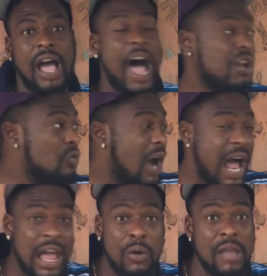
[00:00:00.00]
and do all
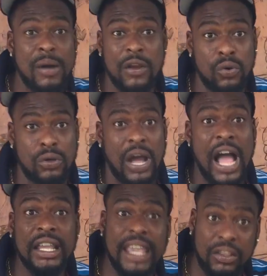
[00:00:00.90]
that way you do
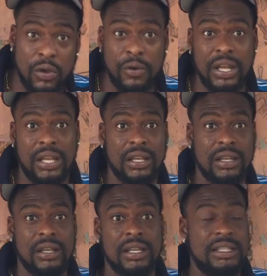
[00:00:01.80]
and get away with it.
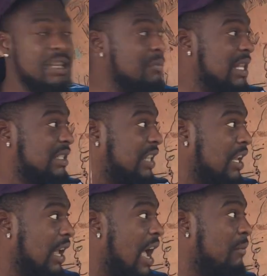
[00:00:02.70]
See, Bill's
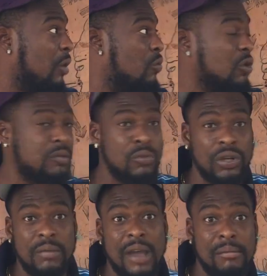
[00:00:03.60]
thing and make too much
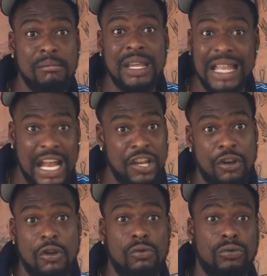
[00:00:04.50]
money. He's a
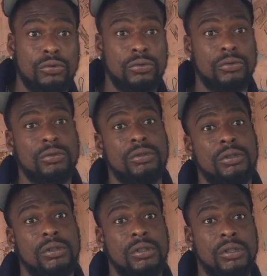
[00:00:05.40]
millionaire now.
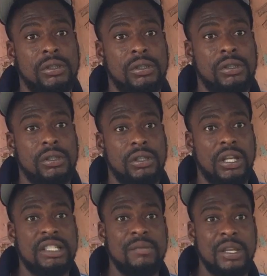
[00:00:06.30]

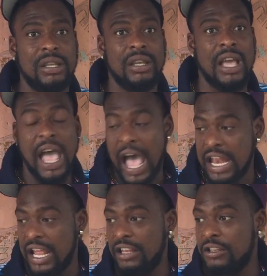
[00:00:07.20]
You see me?
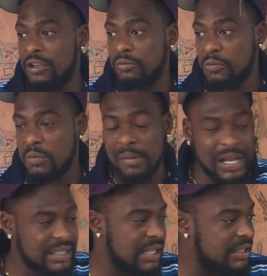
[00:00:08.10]
And
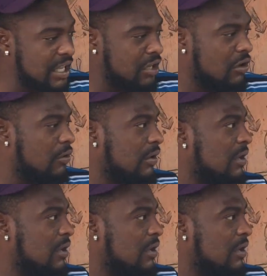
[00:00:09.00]
remember, say Sting now,